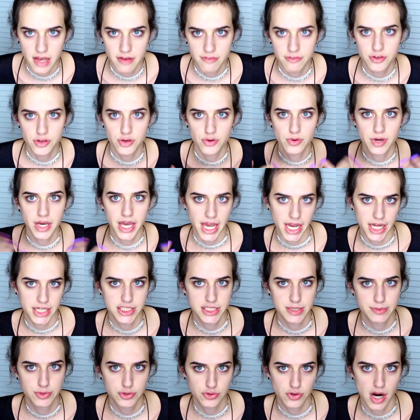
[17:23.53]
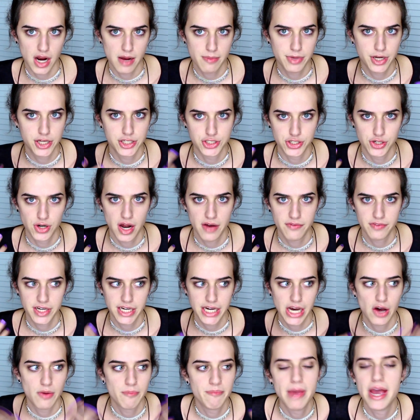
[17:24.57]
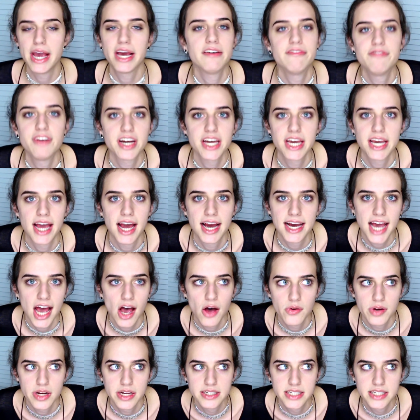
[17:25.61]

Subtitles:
if you can't subscribe because you don't have an account, make a fucking account.